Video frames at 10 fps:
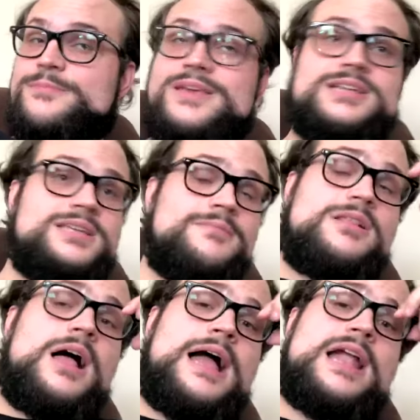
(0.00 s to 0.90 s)
because I'm
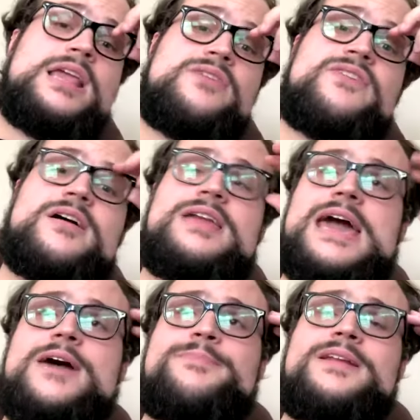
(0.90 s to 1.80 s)
glad he found
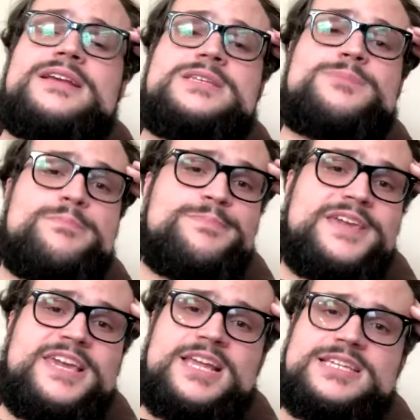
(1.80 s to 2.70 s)
happiness, but
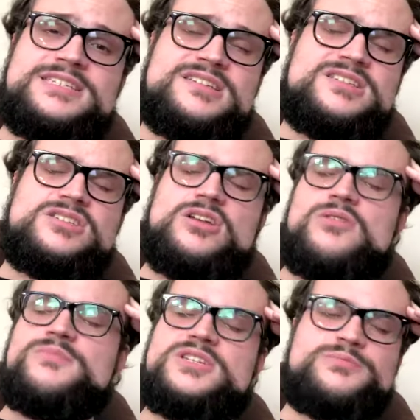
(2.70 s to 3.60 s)
peace is
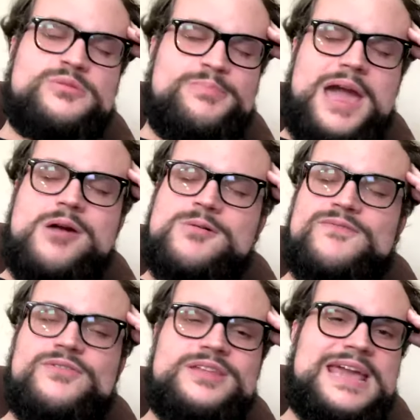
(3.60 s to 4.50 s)
so much more
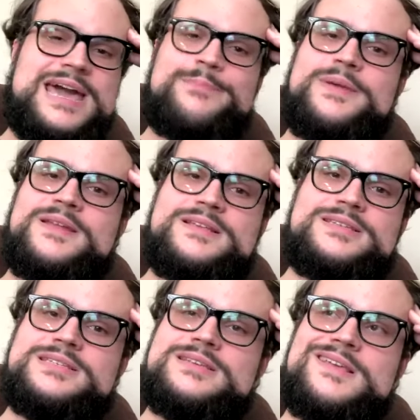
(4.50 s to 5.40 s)
powerful than
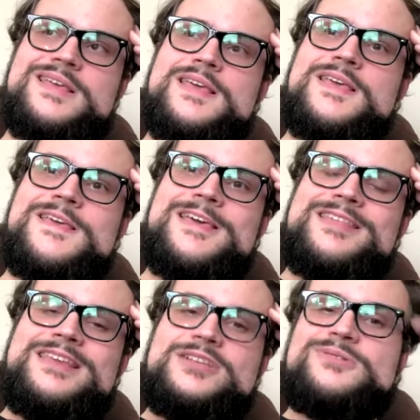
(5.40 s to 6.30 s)
happiness.
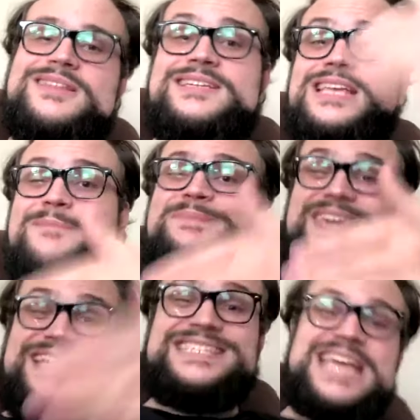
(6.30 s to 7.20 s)
That's why they say
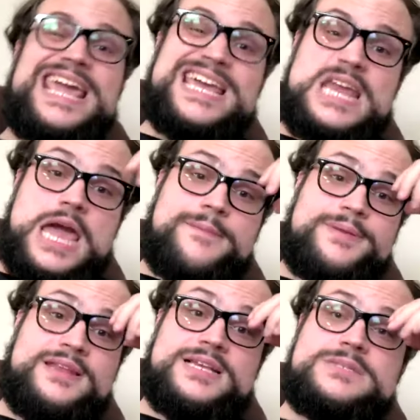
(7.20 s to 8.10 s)
peace and
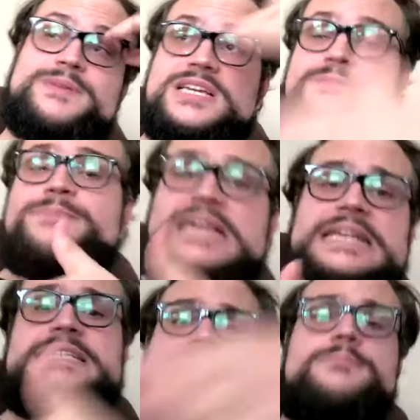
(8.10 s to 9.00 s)
happiness, because
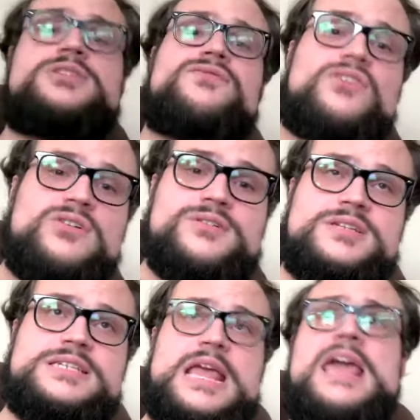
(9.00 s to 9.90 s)
peace comes
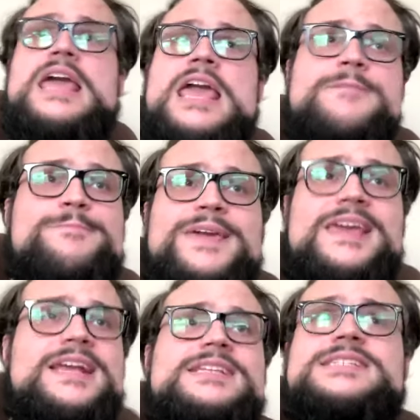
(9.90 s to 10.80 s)
first. And
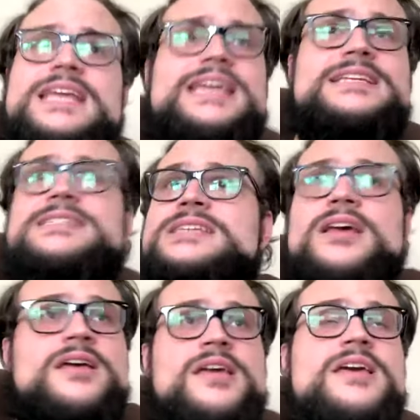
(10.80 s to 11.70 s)
peace is
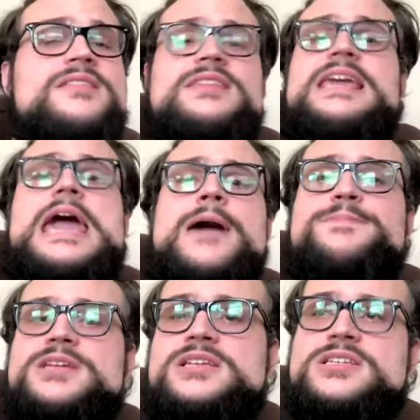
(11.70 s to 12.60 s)
the
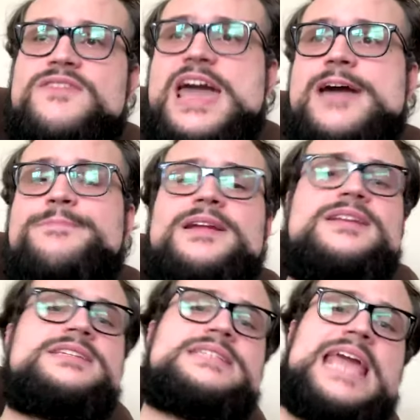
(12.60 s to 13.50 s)
absence of
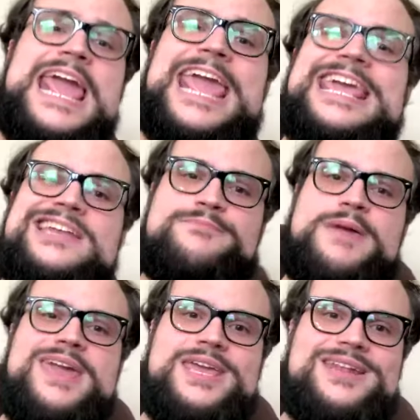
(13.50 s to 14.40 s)
happiness and
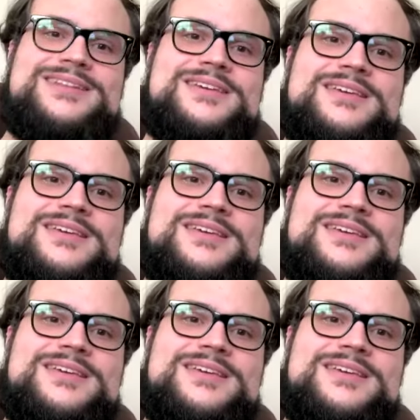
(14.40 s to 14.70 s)
pain.